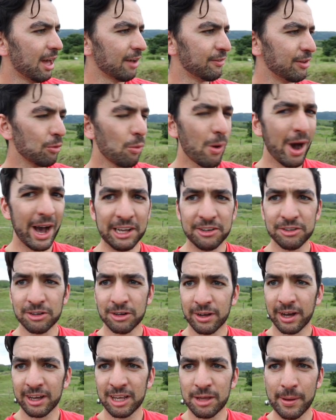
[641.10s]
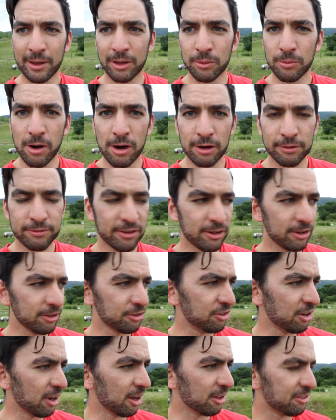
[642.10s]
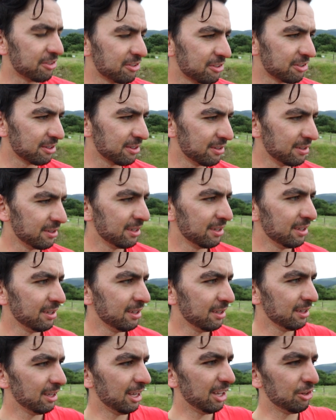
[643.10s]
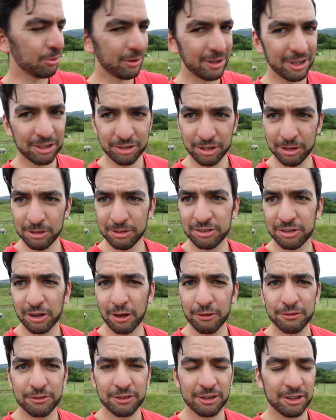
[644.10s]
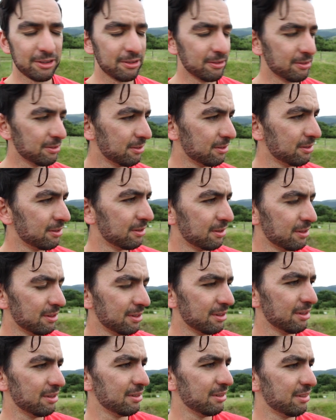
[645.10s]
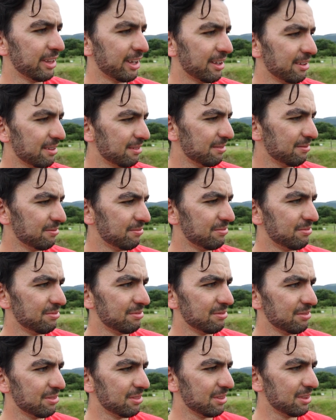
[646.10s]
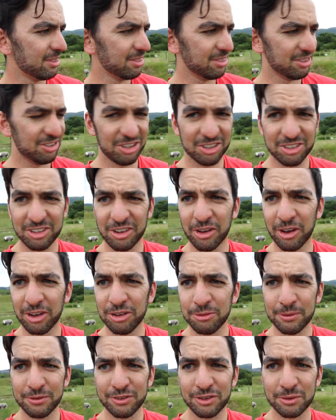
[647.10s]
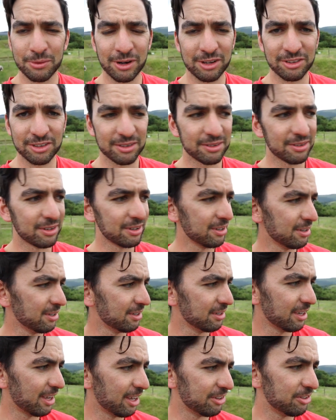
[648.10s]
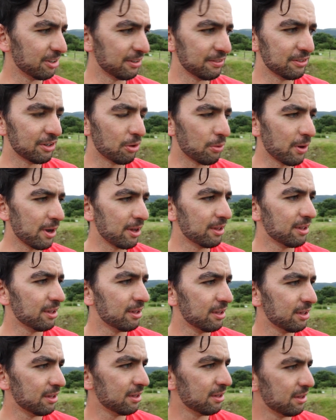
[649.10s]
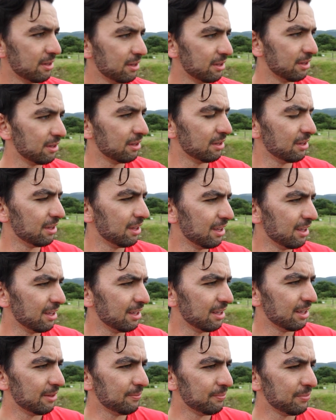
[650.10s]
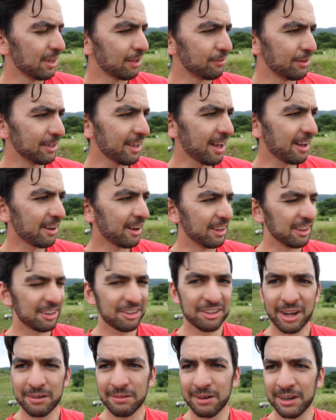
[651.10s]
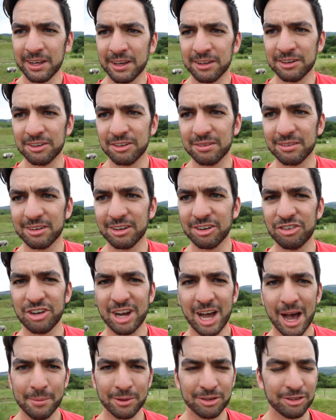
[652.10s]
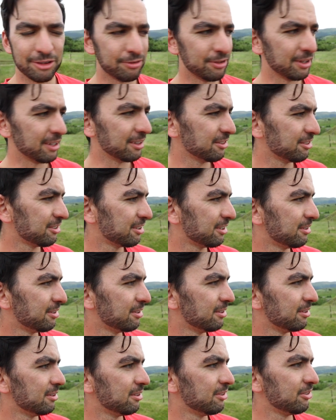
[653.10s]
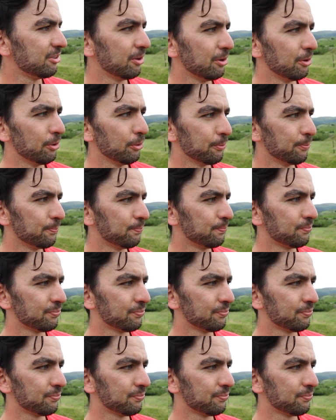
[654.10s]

I think what I don't like about the waterfall shots is when they're too soft. That just annoys me for some reason. I don't even know why. I think I like the clarity and sharpness of things, so